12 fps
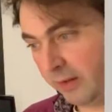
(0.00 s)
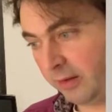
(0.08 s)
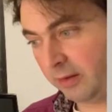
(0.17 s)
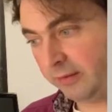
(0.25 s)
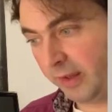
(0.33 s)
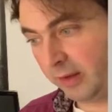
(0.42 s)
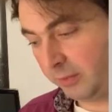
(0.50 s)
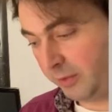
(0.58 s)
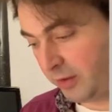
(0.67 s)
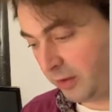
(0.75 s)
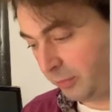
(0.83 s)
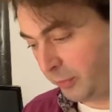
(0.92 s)
a random
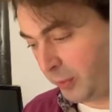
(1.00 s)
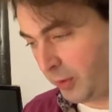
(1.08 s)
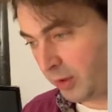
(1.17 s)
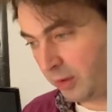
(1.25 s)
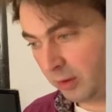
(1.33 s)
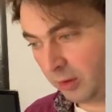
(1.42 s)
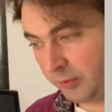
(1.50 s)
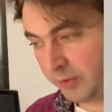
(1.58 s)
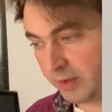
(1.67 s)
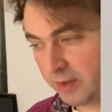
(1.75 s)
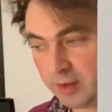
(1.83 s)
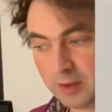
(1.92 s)
distribution of
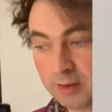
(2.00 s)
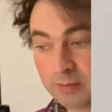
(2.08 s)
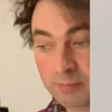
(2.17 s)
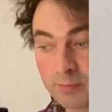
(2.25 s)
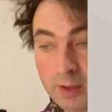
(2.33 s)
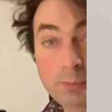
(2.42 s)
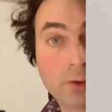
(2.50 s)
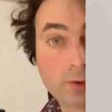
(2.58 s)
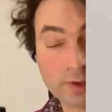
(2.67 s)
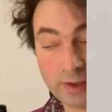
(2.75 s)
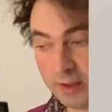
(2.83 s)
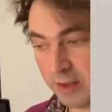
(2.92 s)
these
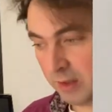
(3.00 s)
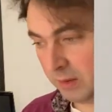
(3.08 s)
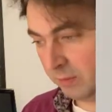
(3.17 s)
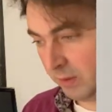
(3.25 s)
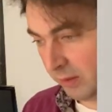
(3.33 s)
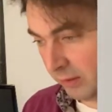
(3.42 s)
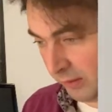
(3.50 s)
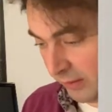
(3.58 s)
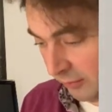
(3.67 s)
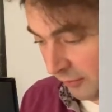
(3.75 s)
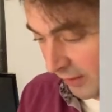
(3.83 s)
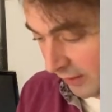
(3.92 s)
impurities, we'll
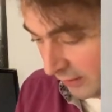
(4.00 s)
define a